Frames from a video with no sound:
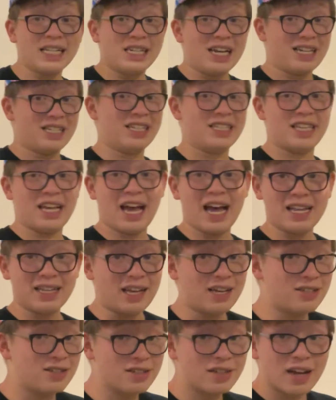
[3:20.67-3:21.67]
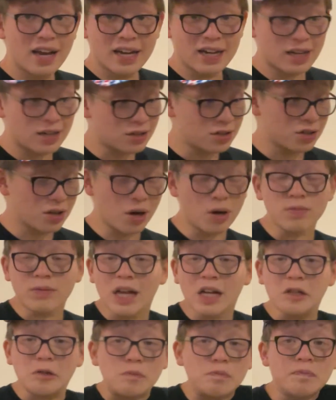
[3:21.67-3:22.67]
actually I just had that today, and you
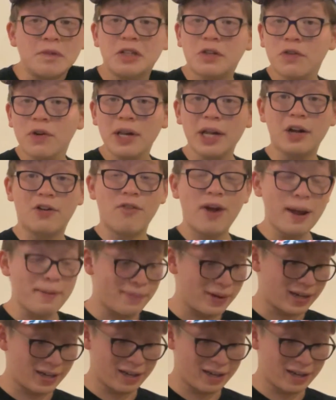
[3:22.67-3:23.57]
know, it's really great